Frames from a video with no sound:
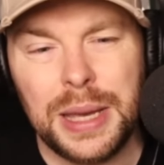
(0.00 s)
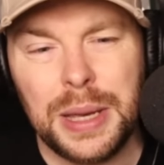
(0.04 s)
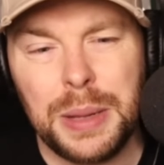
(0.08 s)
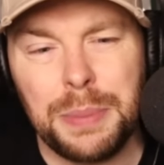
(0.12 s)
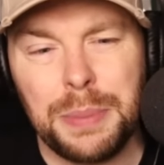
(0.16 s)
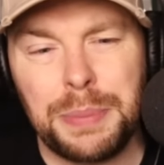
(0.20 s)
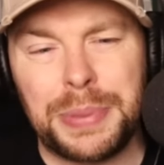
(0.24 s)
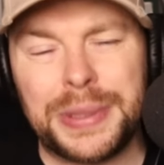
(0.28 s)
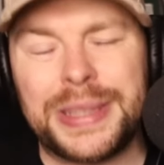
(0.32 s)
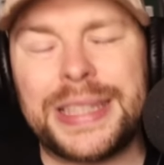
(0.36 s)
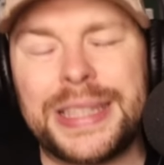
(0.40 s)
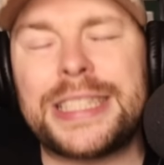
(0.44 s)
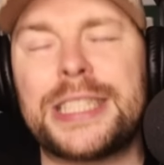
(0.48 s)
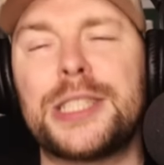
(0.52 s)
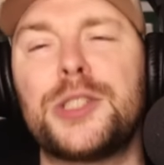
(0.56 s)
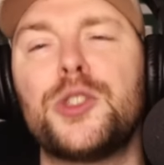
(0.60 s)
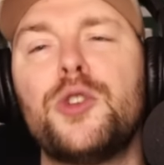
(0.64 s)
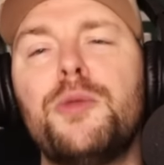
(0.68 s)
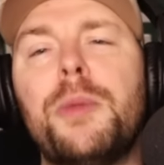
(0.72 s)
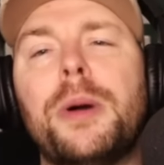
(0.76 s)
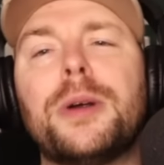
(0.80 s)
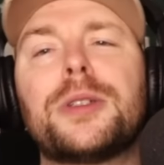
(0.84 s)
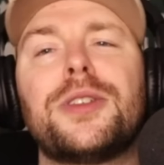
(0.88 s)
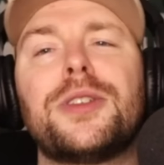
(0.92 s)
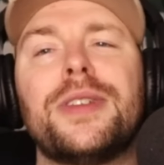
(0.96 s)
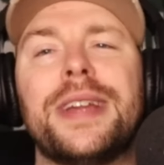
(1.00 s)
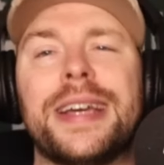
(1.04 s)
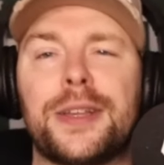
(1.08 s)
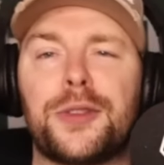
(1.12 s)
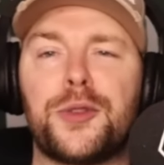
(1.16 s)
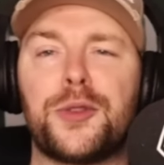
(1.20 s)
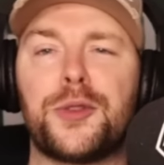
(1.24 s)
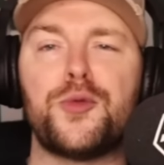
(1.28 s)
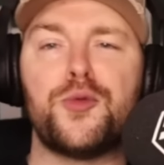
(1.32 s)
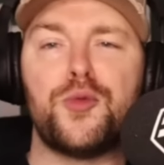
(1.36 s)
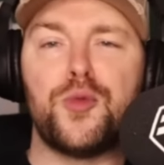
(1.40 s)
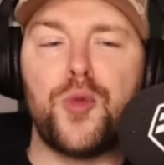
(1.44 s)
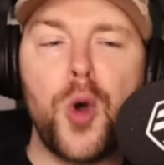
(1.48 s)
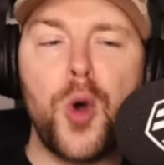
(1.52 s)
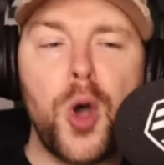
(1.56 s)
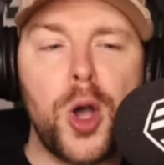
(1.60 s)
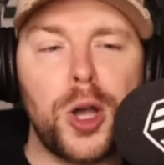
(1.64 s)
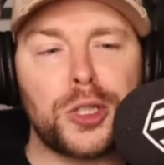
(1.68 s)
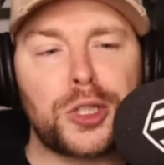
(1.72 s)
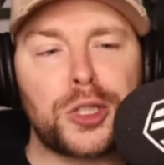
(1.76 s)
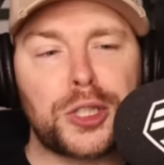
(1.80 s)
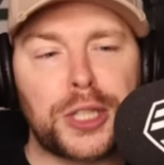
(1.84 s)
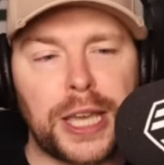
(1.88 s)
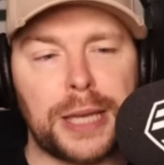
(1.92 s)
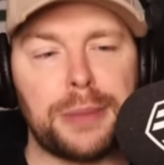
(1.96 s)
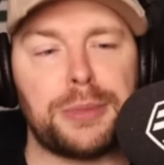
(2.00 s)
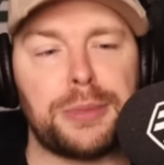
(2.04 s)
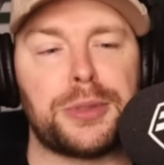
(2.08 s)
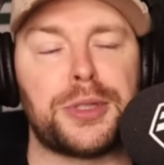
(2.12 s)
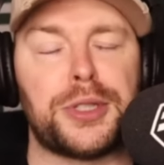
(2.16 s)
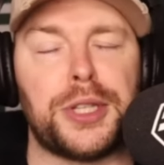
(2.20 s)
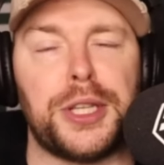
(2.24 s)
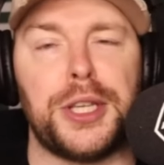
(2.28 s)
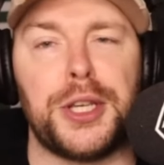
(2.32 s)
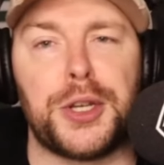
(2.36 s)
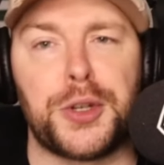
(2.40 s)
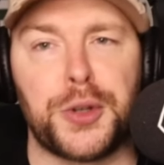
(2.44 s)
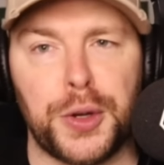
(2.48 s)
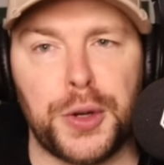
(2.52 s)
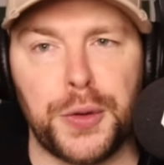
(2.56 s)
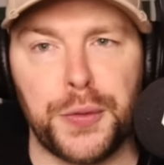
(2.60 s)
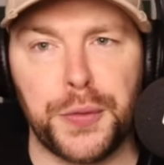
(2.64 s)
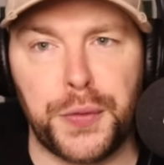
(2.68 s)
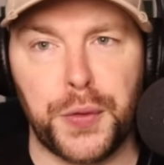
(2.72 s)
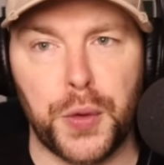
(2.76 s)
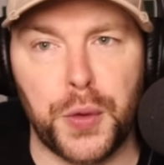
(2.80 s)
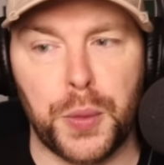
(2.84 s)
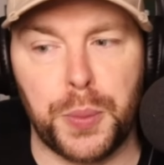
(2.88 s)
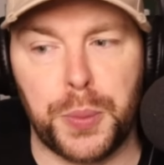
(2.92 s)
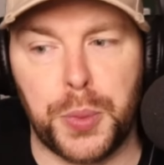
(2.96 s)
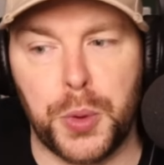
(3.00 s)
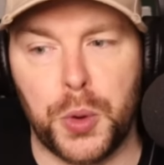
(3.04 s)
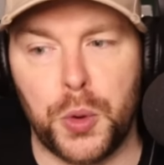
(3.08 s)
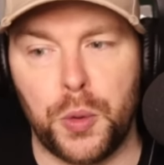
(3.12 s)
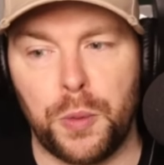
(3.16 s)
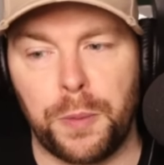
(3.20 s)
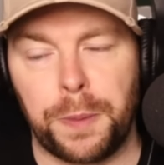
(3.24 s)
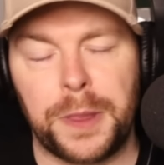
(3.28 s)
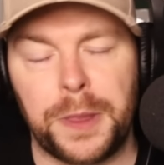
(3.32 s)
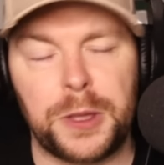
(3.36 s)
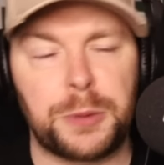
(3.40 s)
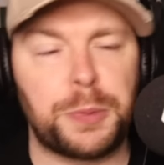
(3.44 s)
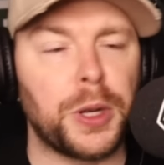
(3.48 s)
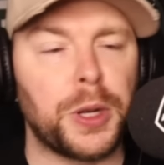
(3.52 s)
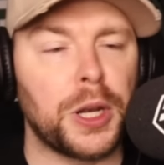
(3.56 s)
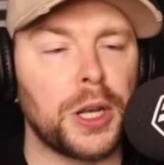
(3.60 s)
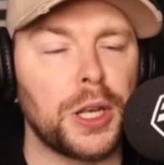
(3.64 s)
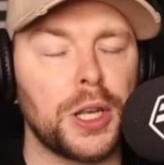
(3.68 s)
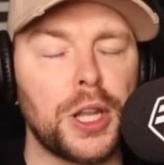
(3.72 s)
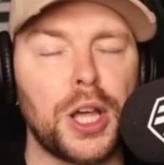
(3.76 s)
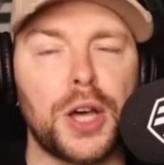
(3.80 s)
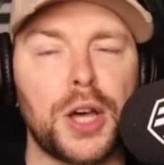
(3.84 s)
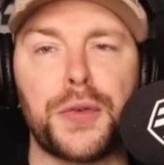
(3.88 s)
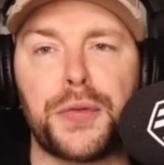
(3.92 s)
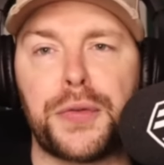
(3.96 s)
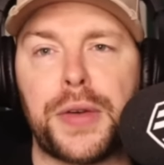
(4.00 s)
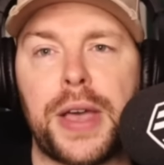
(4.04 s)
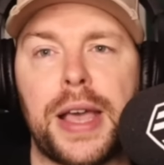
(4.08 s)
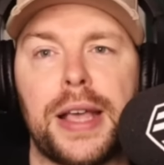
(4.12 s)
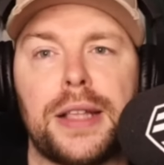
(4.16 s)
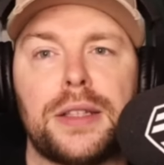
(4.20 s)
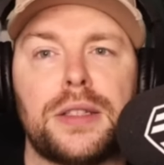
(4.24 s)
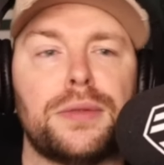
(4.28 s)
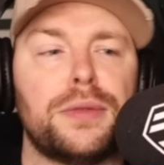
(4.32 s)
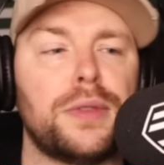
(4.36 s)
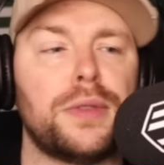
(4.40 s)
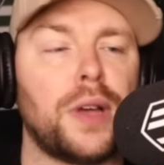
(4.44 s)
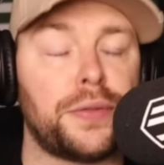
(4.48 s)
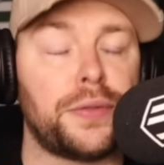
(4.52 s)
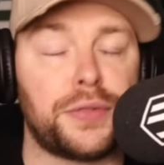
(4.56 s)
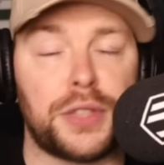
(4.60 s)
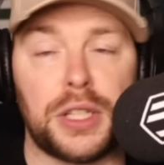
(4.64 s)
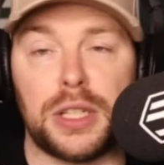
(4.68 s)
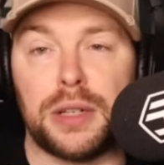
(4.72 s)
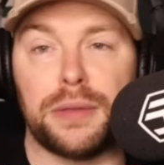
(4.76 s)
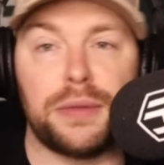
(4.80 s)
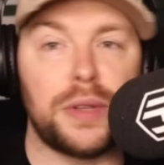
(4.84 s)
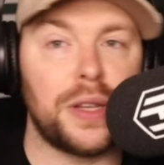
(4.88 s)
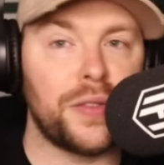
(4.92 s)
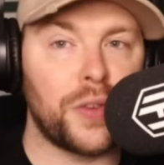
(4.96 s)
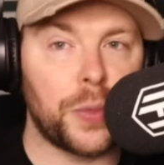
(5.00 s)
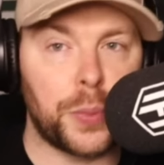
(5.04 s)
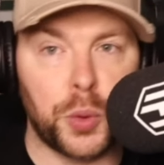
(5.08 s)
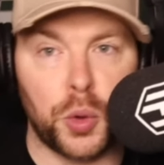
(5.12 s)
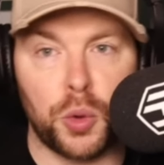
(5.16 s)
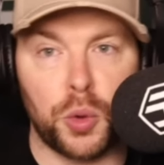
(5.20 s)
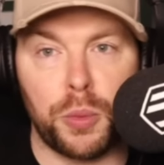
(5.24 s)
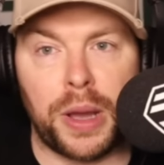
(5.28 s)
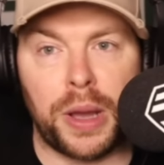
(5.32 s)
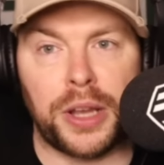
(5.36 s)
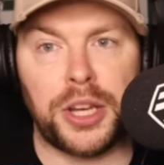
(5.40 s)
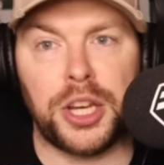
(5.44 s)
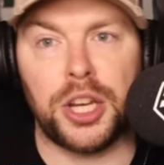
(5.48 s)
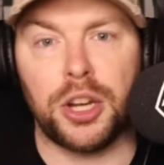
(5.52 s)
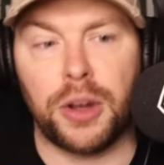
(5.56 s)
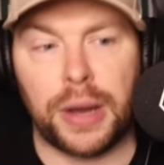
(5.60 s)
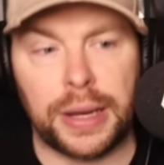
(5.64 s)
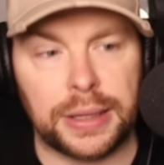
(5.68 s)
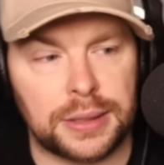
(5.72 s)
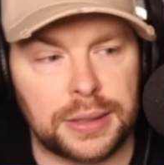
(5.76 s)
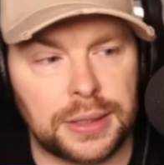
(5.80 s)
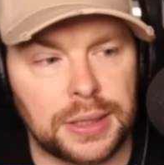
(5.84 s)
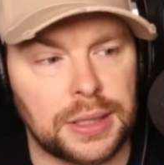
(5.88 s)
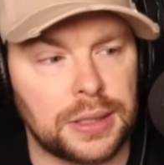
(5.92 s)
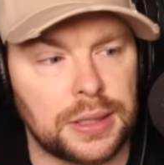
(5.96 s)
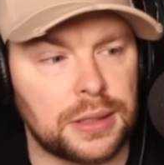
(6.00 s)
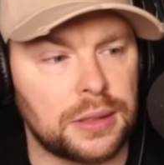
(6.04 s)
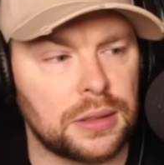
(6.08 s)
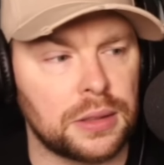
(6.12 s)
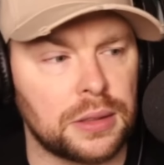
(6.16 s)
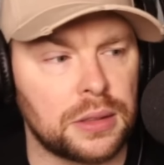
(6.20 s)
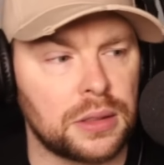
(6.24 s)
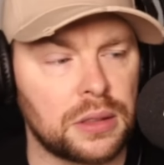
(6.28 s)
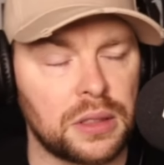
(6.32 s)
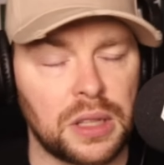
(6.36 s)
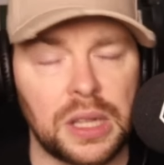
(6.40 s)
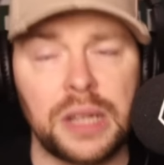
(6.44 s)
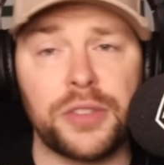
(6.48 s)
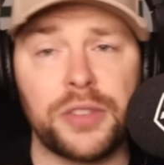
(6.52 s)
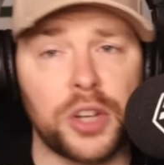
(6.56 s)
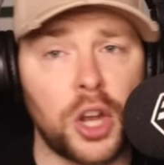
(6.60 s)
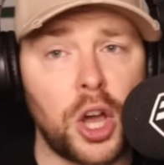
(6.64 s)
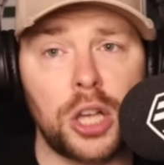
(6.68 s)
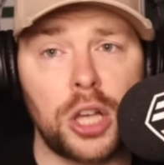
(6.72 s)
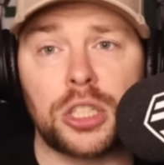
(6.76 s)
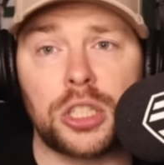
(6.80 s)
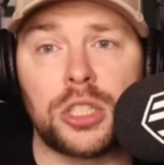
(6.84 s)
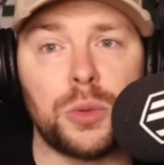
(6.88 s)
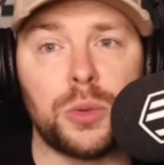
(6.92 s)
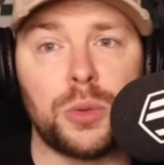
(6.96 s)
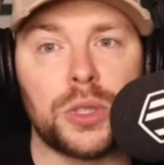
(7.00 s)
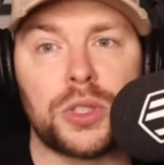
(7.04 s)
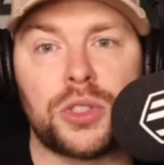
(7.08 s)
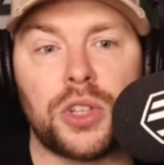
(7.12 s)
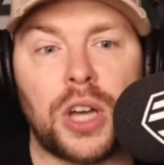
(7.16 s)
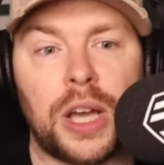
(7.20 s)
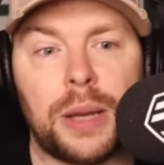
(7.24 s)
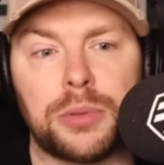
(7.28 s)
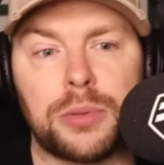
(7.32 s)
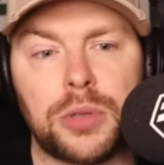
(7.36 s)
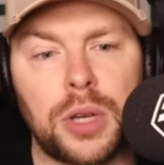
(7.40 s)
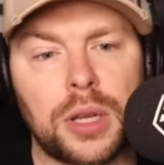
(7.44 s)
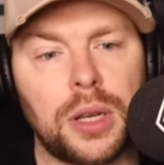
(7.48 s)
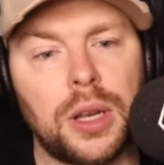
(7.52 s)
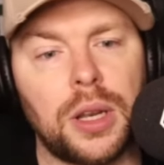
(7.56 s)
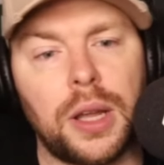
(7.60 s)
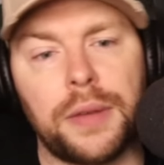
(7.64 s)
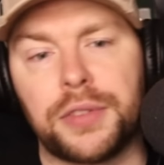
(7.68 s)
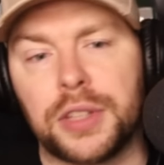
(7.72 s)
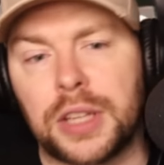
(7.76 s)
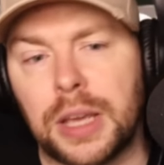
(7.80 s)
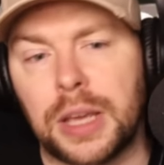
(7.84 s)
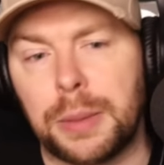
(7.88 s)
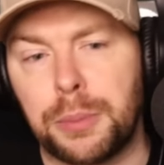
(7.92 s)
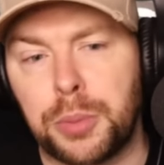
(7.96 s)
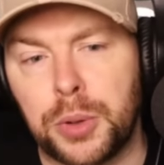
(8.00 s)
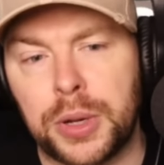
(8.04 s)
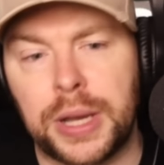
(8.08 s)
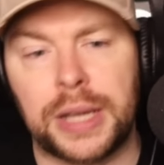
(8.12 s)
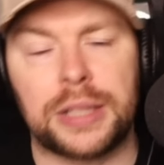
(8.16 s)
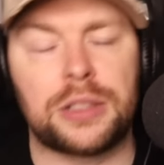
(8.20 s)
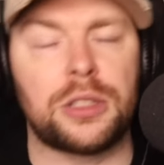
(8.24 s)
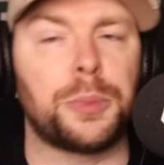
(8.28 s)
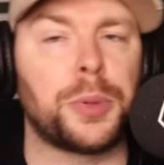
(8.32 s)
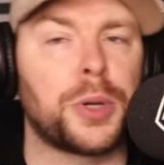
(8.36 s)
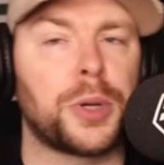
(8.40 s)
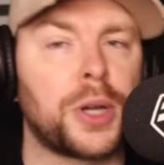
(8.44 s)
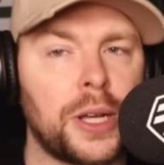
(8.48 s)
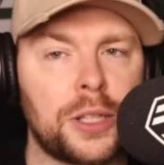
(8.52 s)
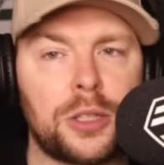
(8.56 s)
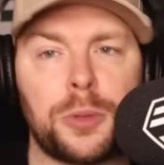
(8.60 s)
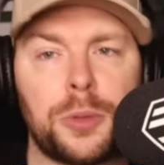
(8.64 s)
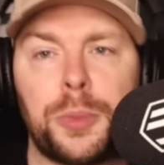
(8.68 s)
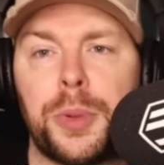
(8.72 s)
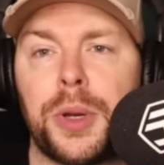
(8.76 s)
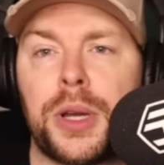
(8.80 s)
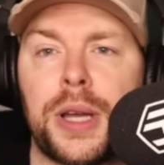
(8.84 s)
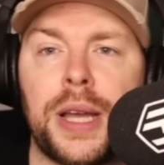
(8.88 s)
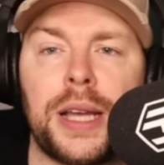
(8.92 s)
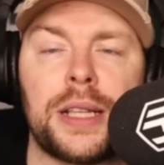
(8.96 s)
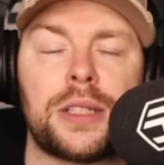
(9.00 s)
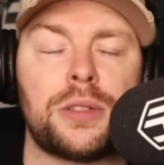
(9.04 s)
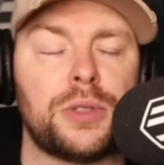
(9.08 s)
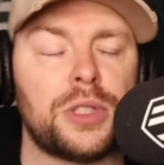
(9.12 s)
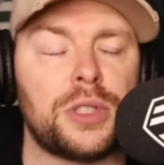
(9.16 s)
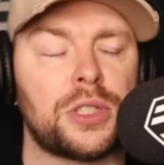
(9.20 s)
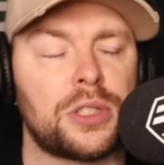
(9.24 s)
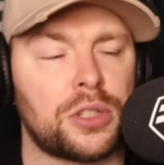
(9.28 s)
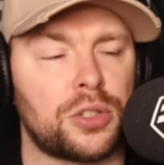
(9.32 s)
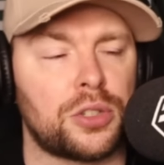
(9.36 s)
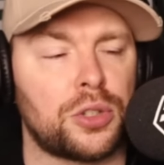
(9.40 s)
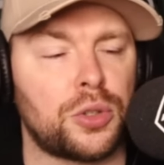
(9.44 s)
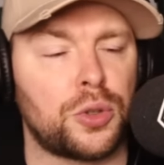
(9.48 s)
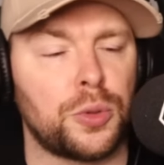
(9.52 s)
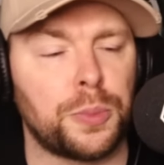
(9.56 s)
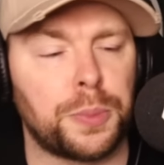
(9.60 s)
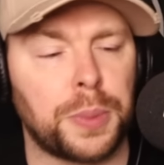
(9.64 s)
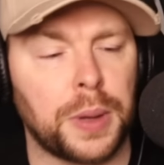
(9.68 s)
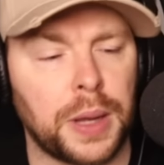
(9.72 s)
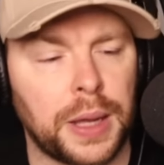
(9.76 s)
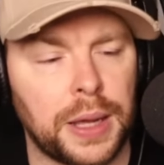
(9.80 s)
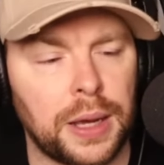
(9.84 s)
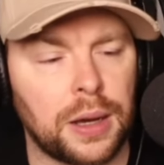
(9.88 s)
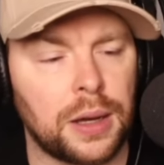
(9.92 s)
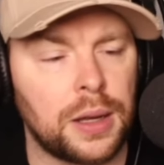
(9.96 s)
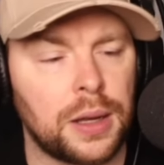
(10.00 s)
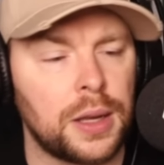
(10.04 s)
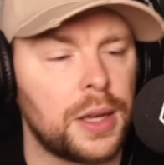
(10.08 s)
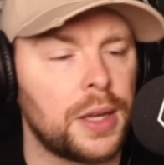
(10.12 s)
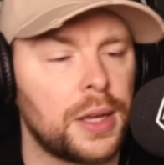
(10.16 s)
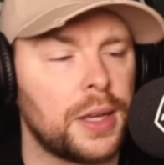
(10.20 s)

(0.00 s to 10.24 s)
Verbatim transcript: But this is almost like the worst-kept secret in football. There's been a lot of fans I've seen of Liverpool, Man United, even Arsenal at times. I'd love to get Paqueta, Paqueta, Paqueta. He's such a good player.